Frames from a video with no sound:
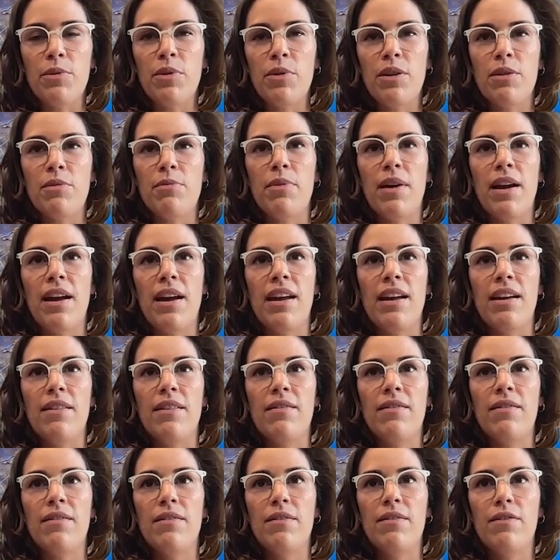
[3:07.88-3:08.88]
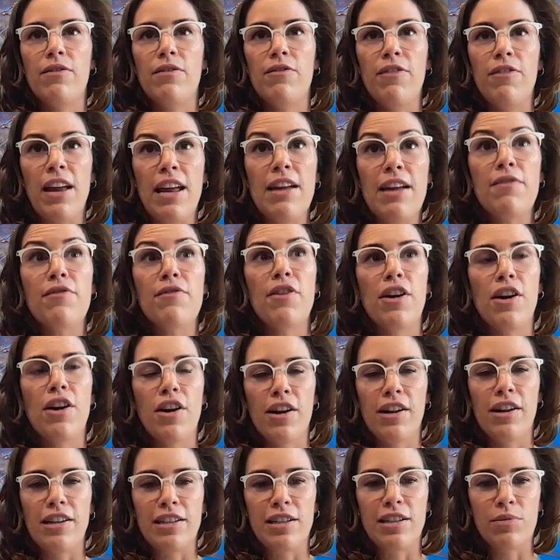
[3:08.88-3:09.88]
but one of my favorite
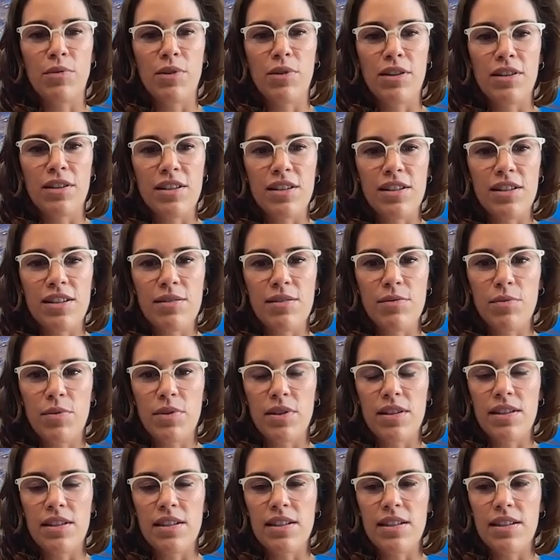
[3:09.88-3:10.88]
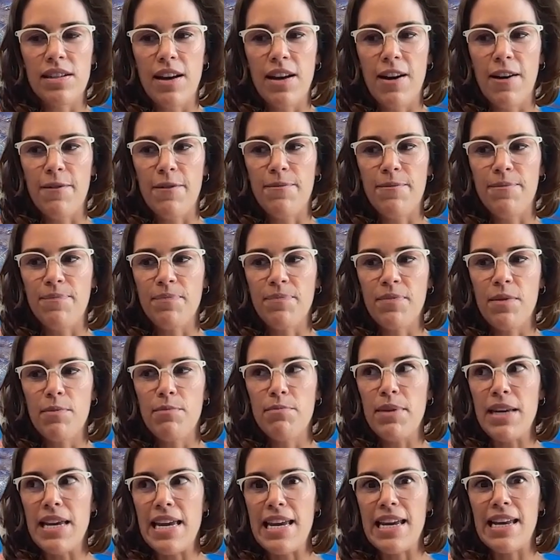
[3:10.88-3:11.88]
earliest ones was um,
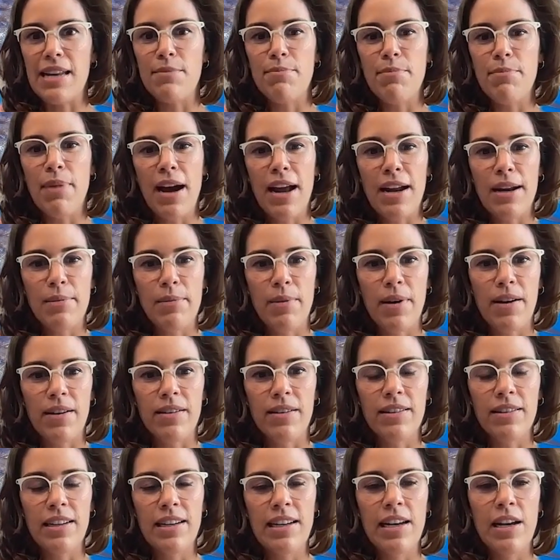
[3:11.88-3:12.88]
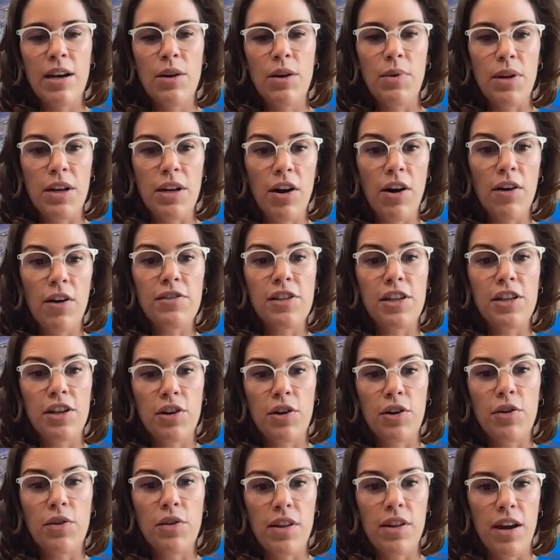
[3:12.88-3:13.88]
being in Panama. We'd often
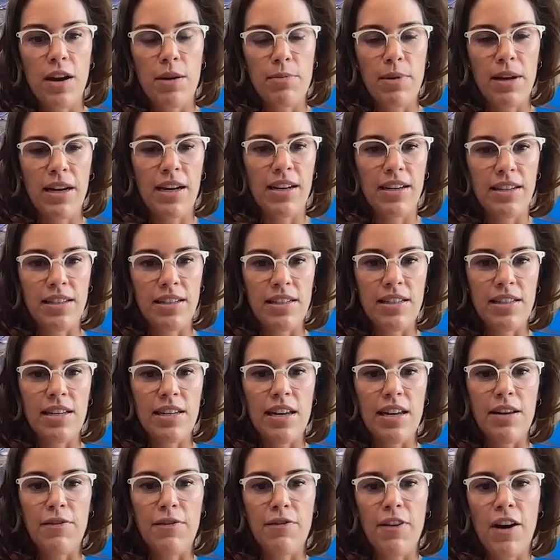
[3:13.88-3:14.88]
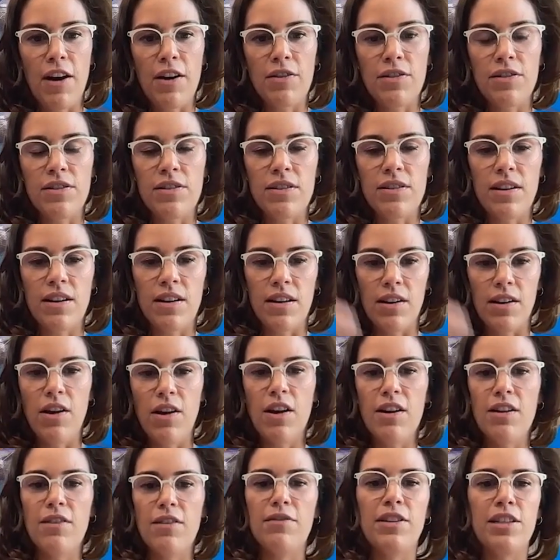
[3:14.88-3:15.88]
go there because he found a
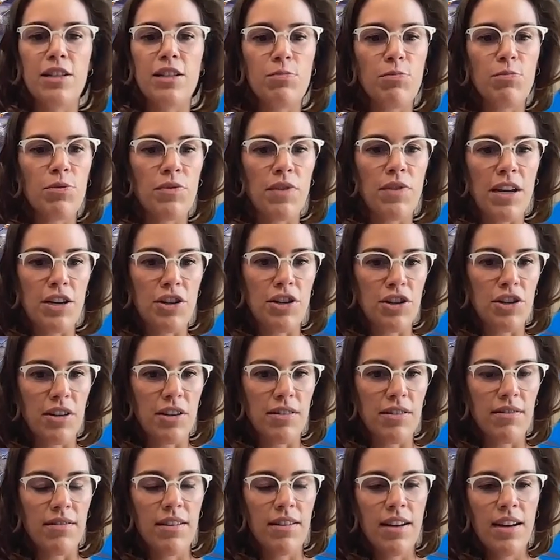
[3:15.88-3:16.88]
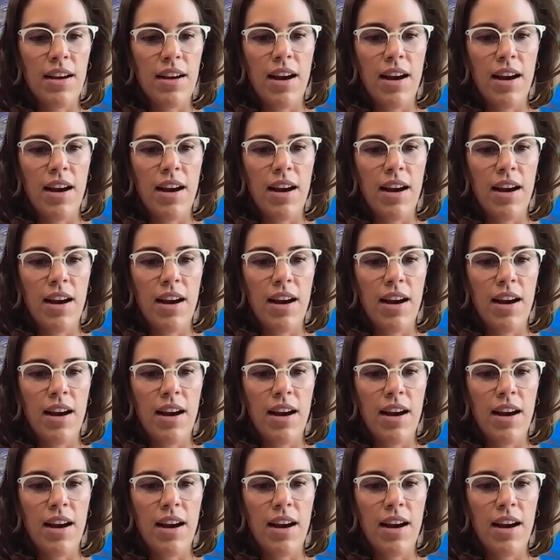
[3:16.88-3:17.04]
lot of inspiration